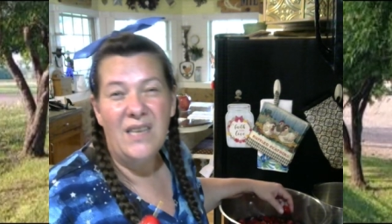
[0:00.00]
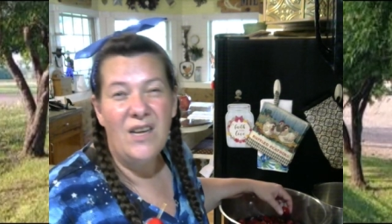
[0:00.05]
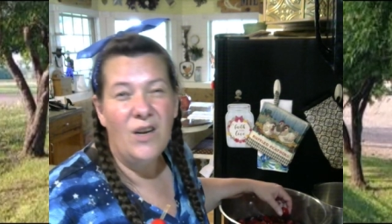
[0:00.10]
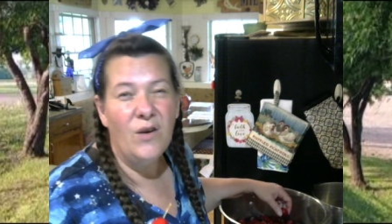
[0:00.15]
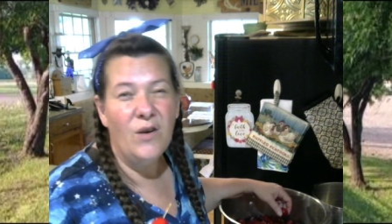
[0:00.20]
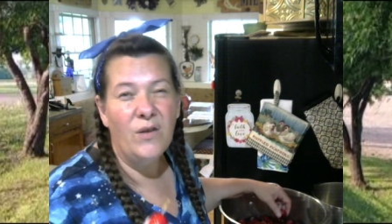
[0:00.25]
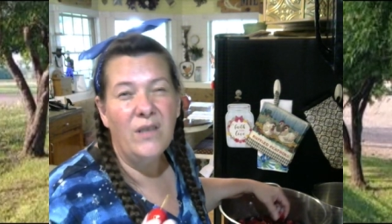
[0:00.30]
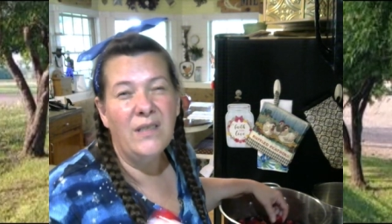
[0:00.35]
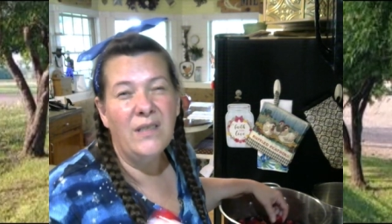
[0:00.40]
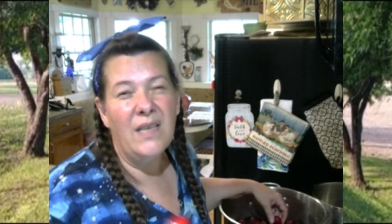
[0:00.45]
you
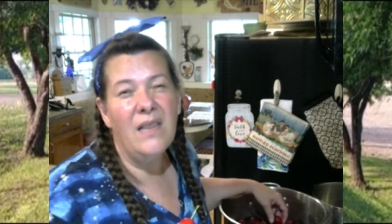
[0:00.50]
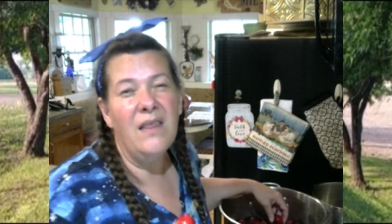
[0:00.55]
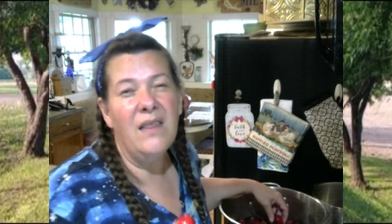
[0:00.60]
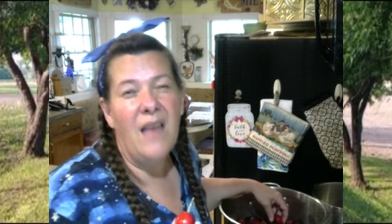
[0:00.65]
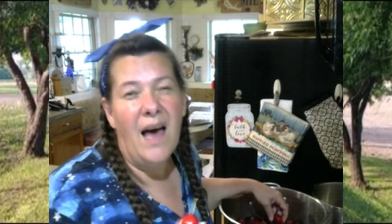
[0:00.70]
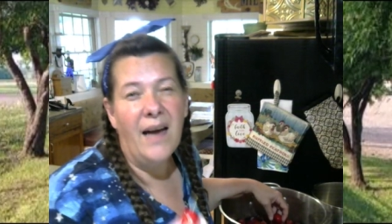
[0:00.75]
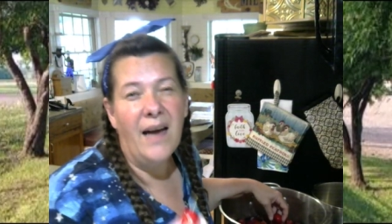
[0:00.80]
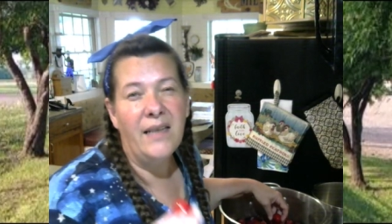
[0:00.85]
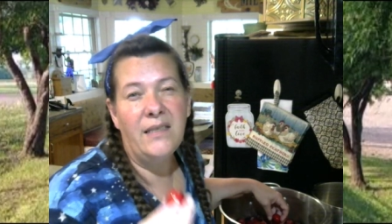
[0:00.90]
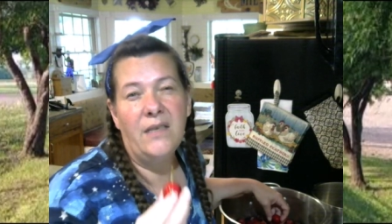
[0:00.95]
know, there's a
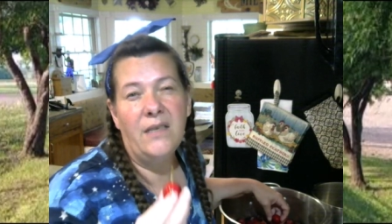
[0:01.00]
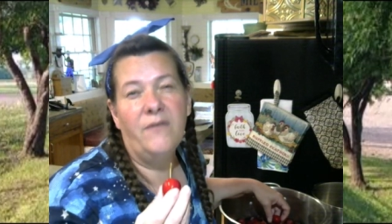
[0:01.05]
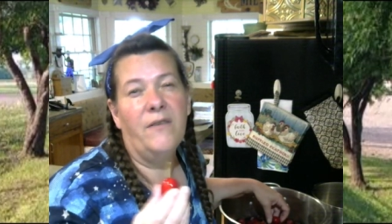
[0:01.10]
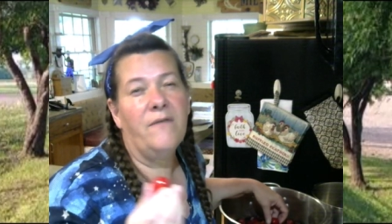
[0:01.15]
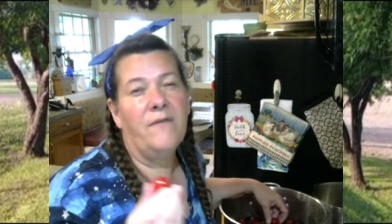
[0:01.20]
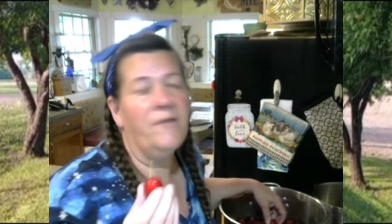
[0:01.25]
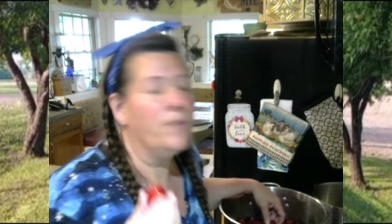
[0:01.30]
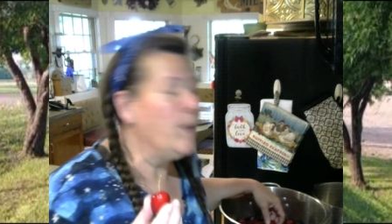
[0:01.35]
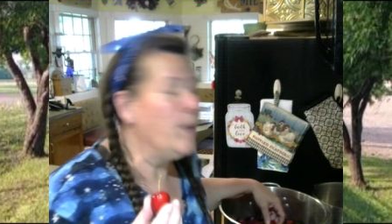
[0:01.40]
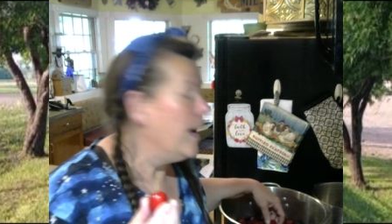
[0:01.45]
lot of
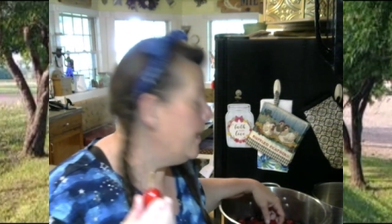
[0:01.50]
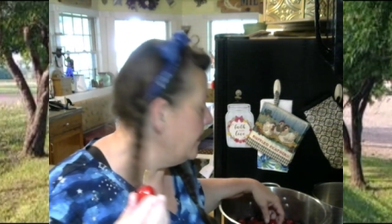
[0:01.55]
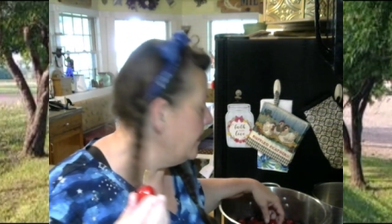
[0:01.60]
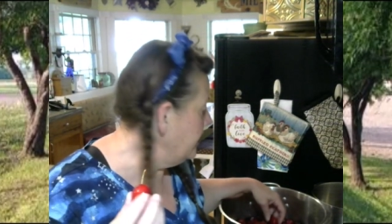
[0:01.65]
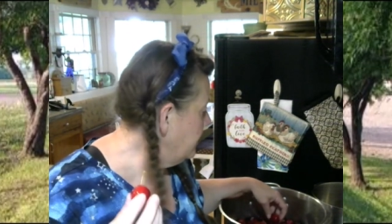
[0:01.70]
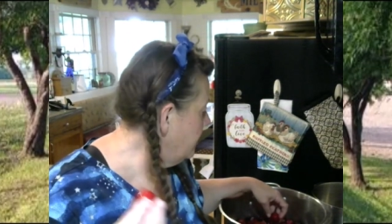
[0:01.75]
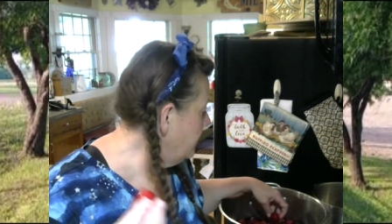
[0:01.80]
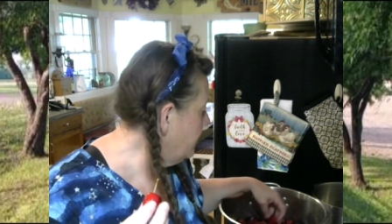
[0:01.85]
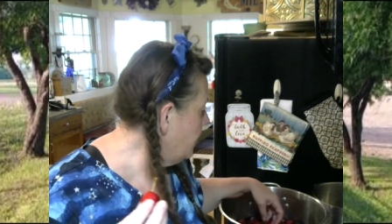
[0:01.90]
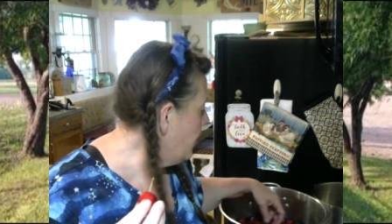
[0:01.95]
different
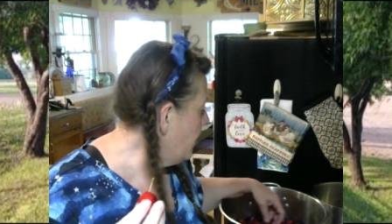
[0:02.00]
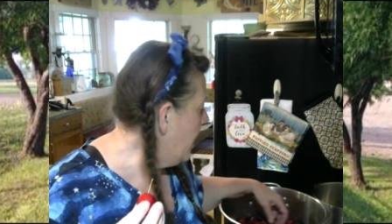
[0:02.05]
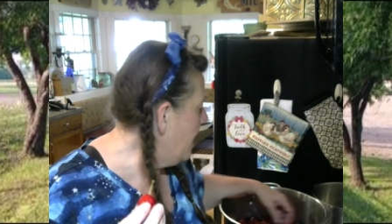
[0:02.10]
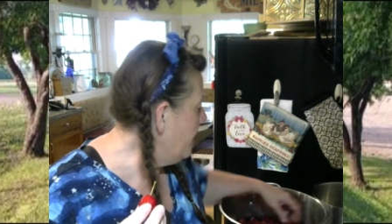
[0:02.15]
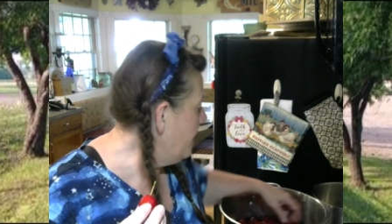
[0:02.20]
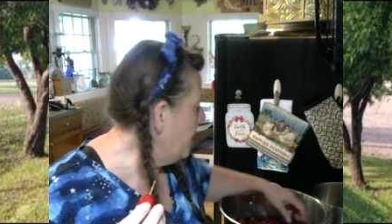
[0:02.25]
varieties of crab